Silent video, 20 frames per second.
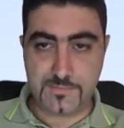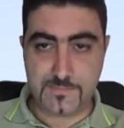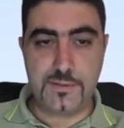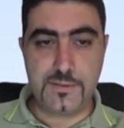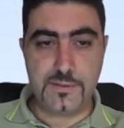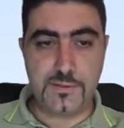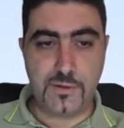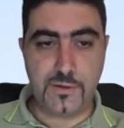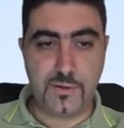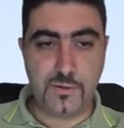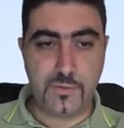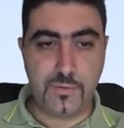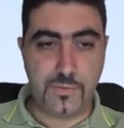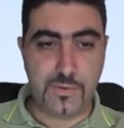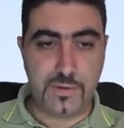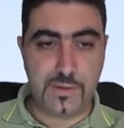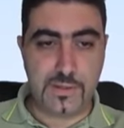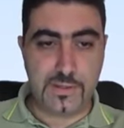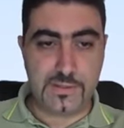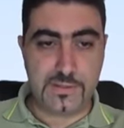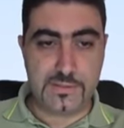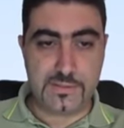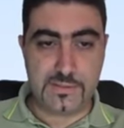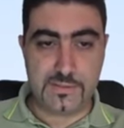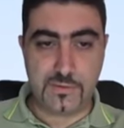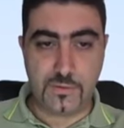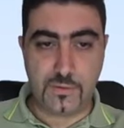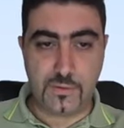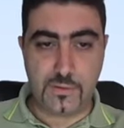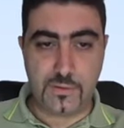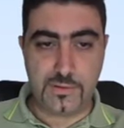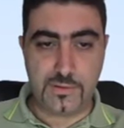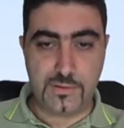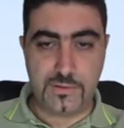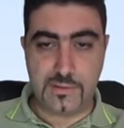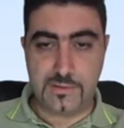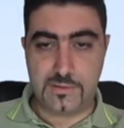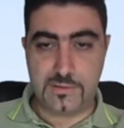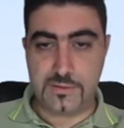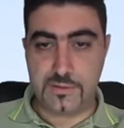So it's
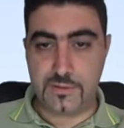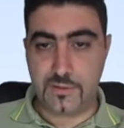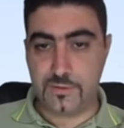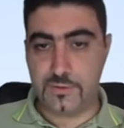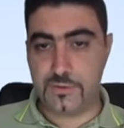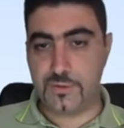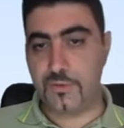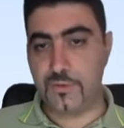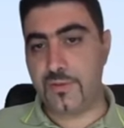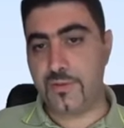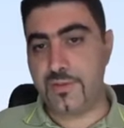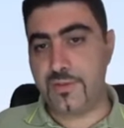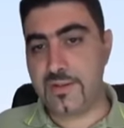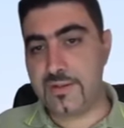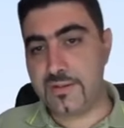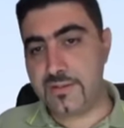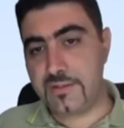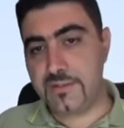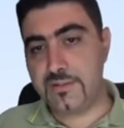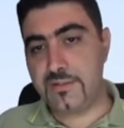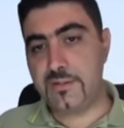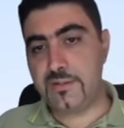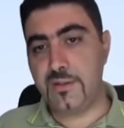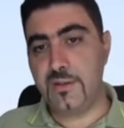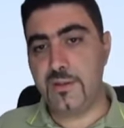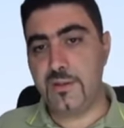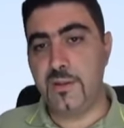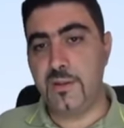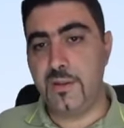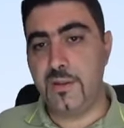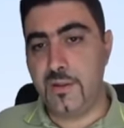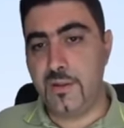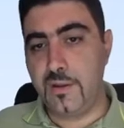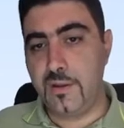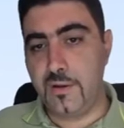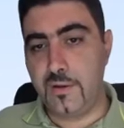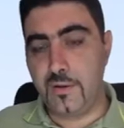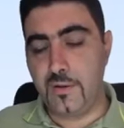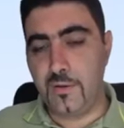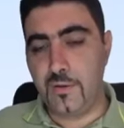so, so the thickness is
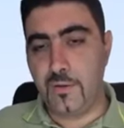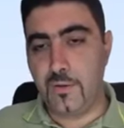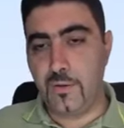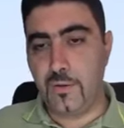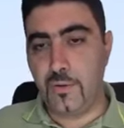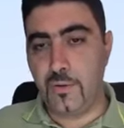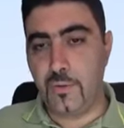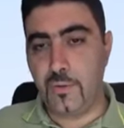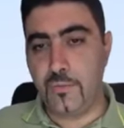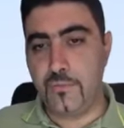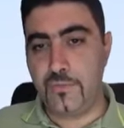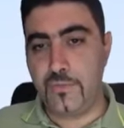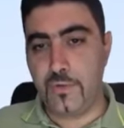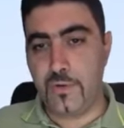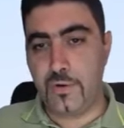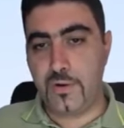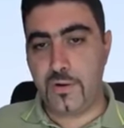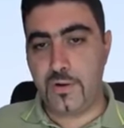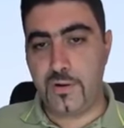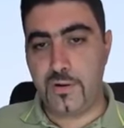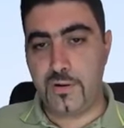over